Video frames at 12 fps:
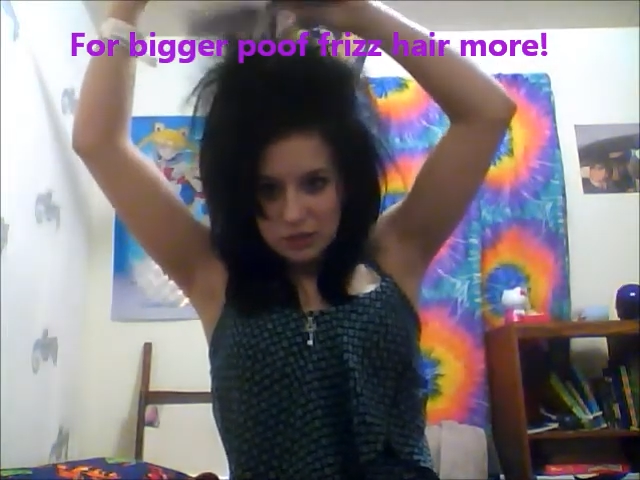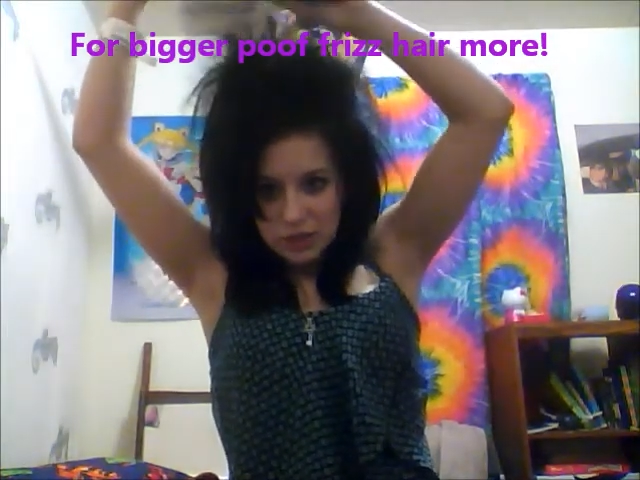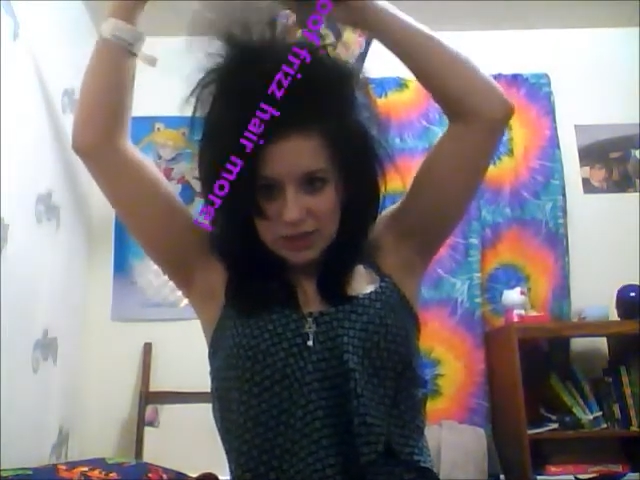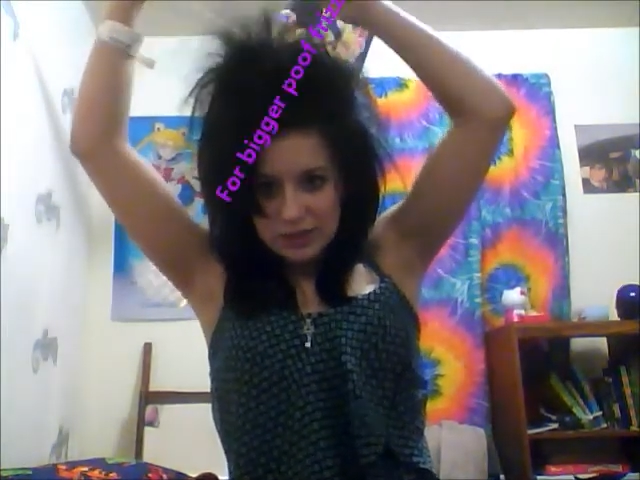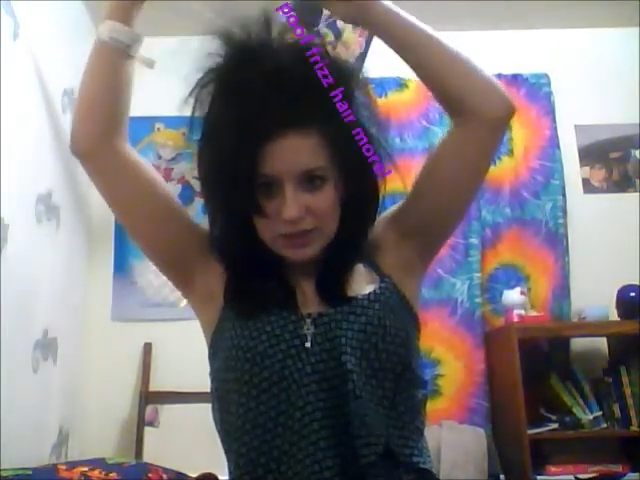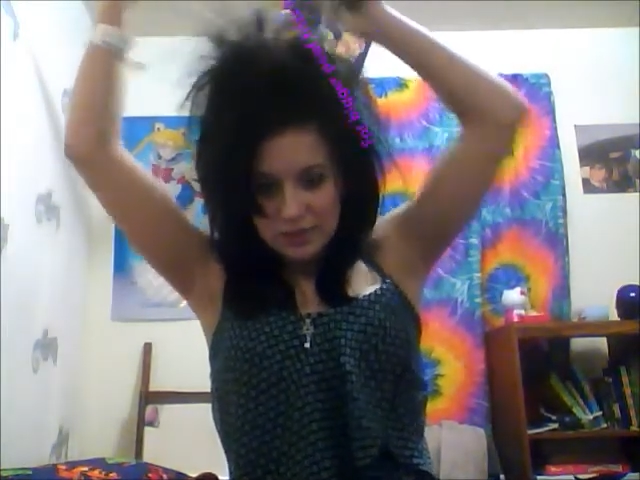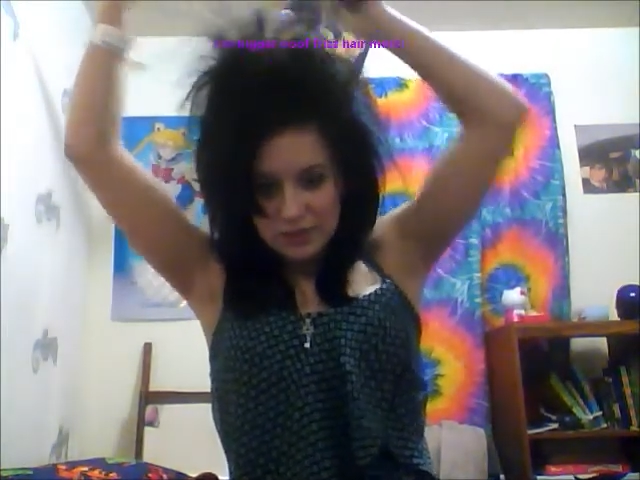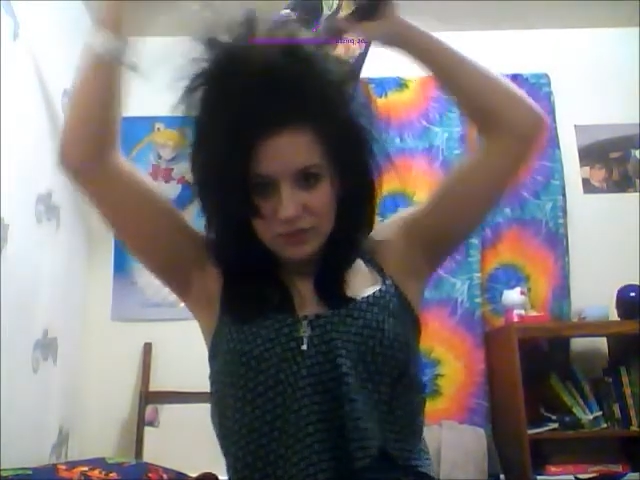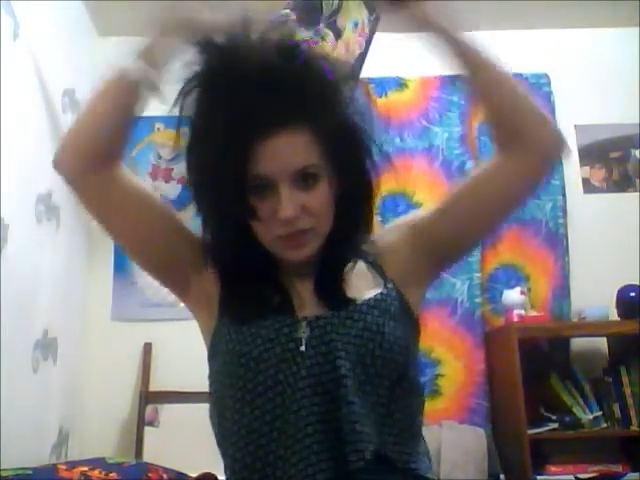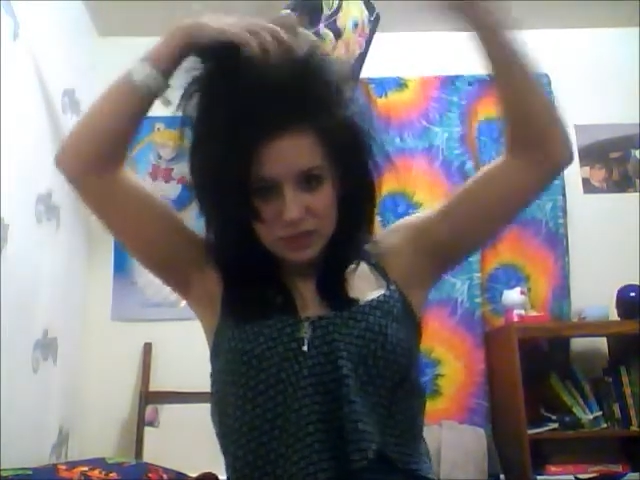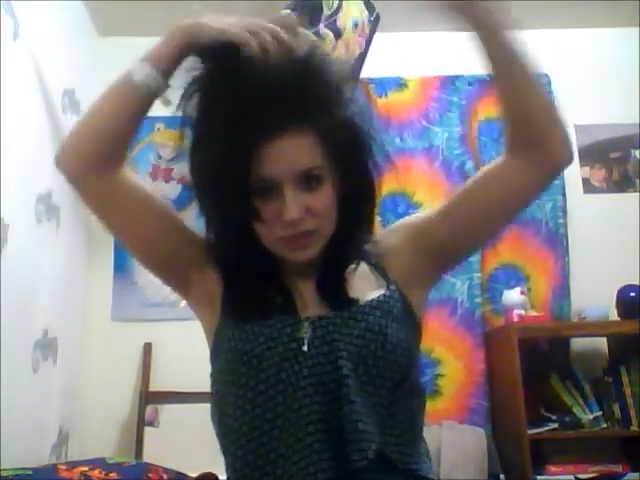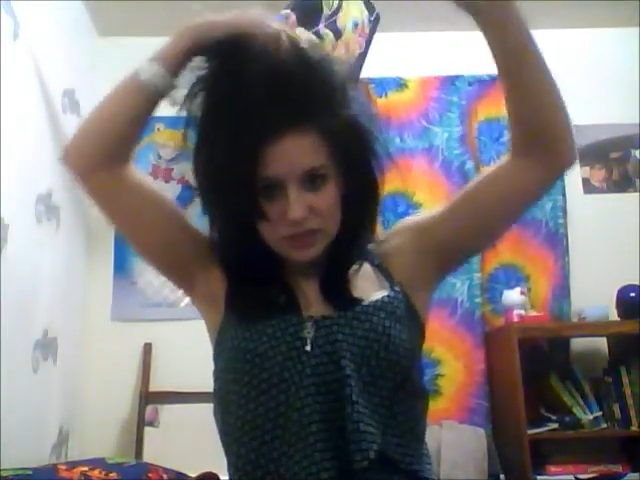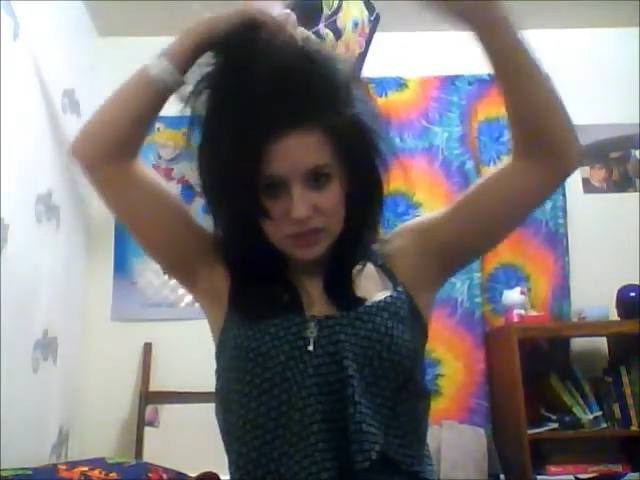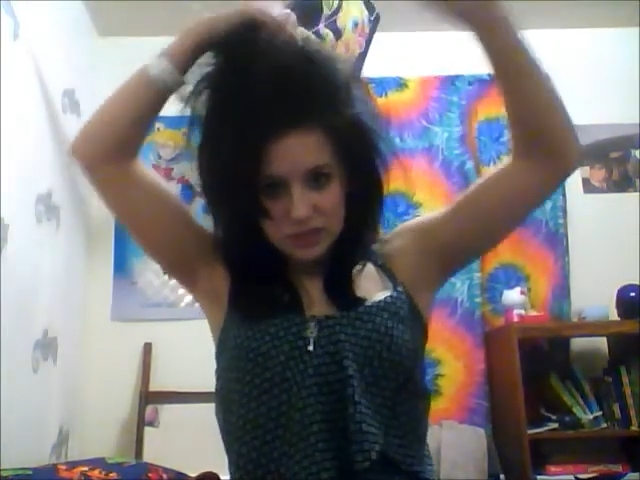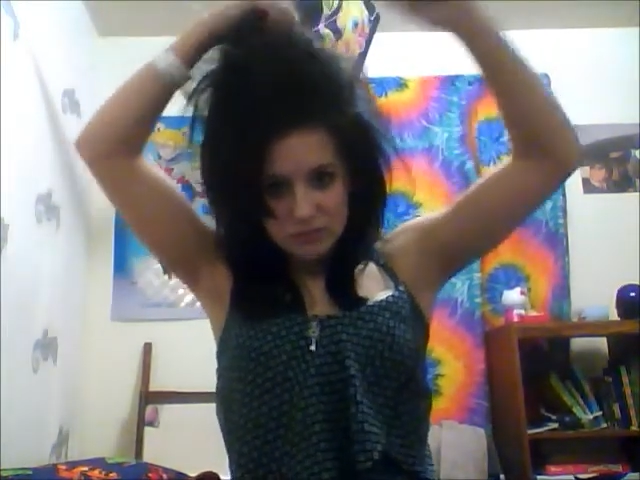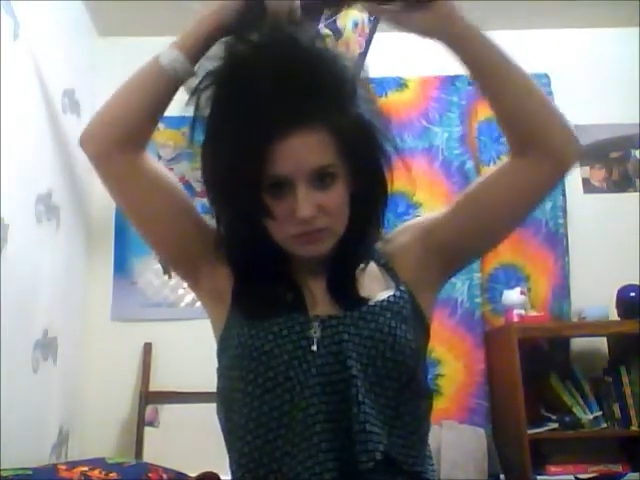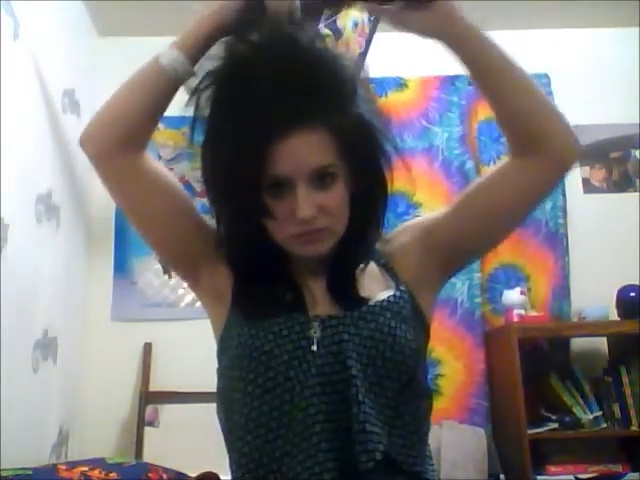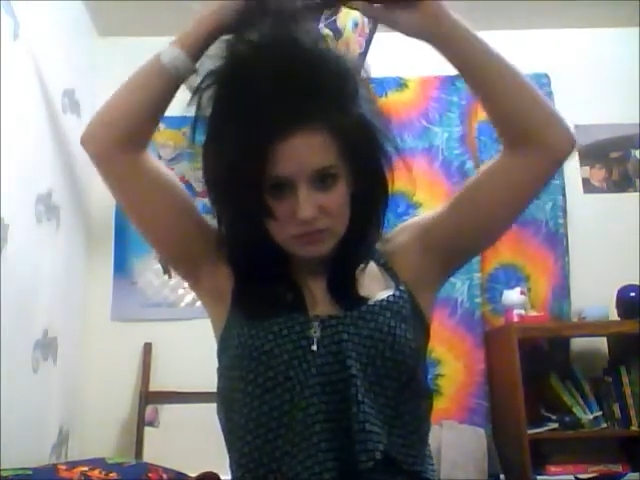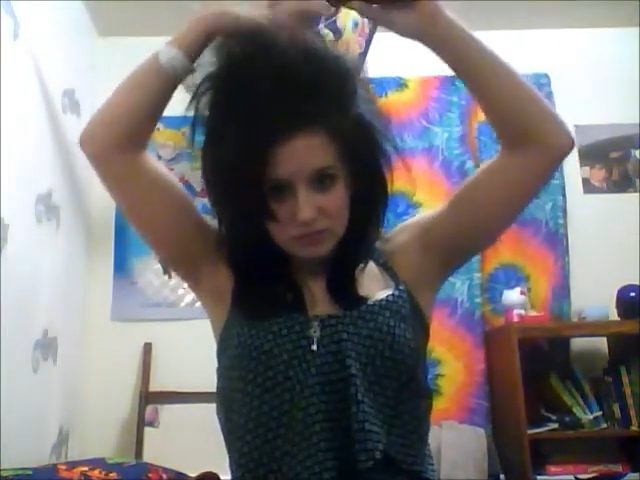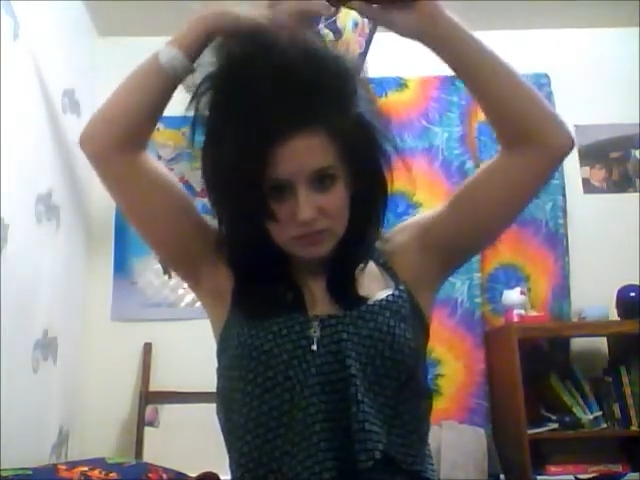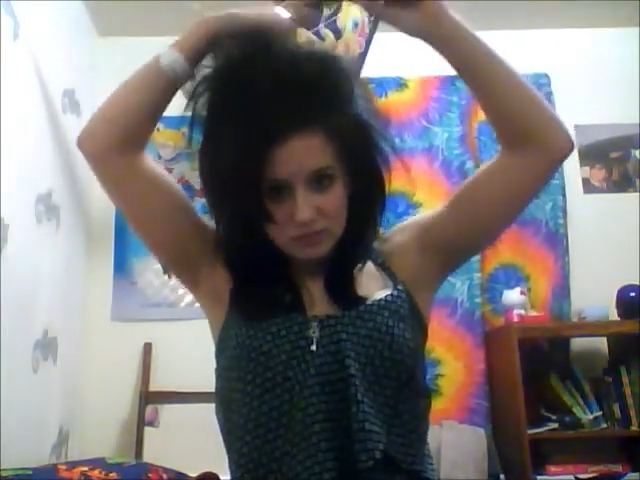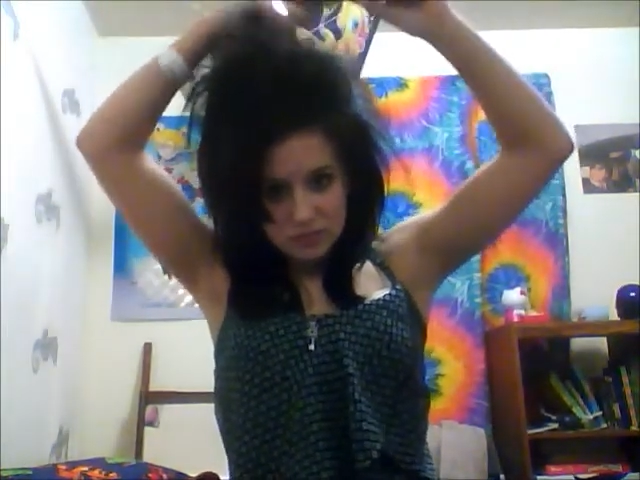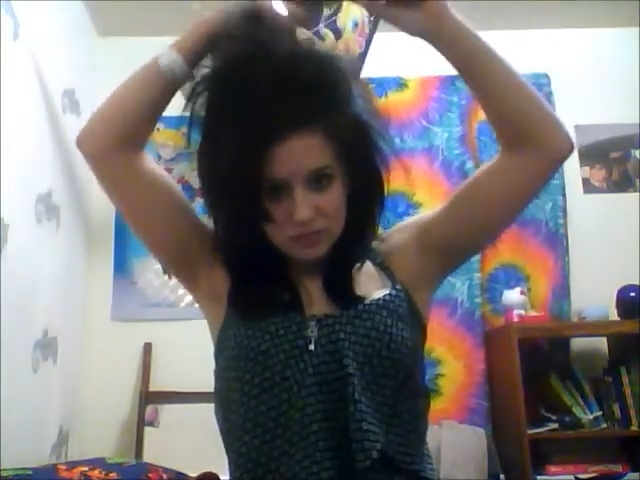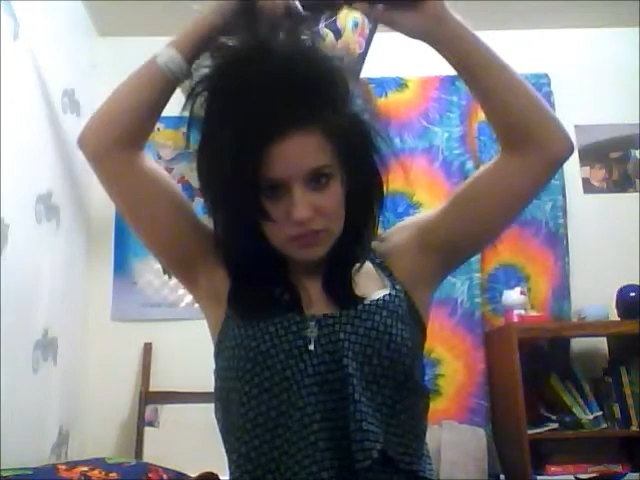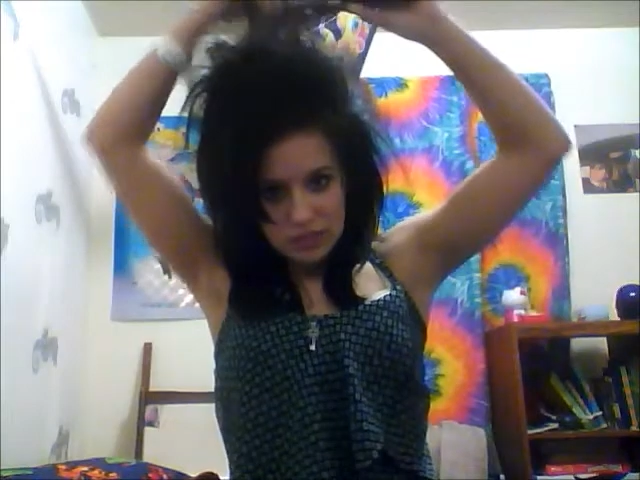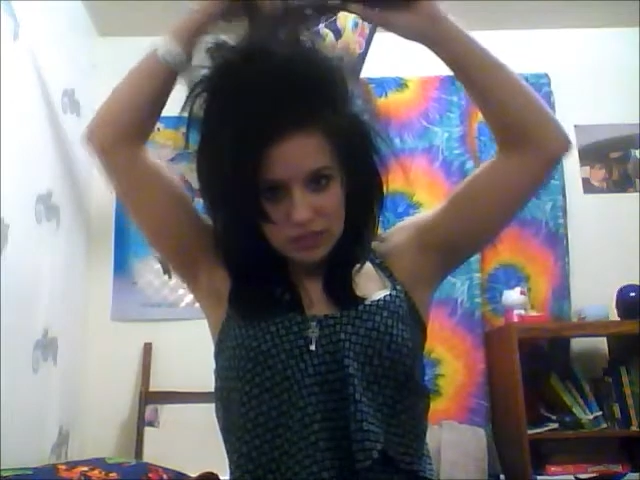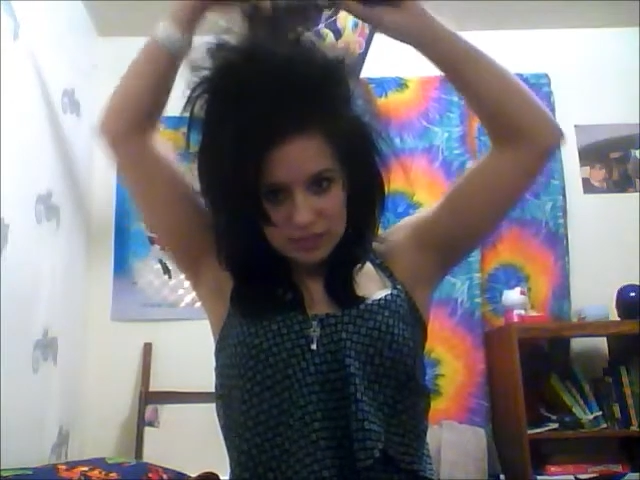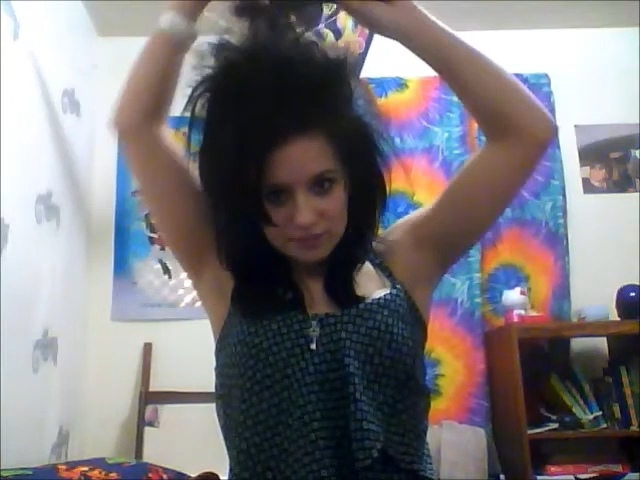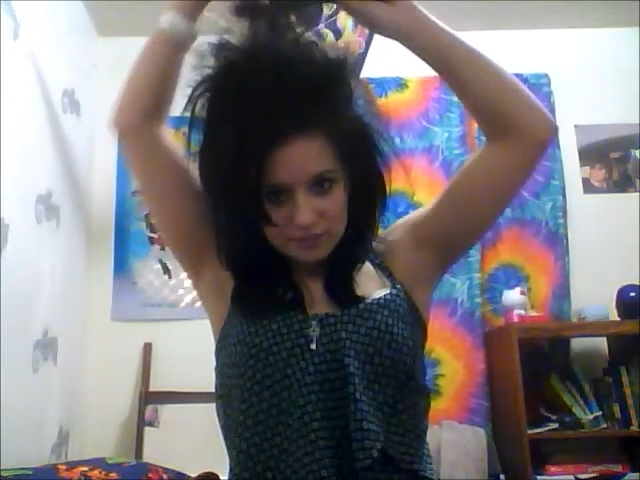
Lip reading: steps of teasing. And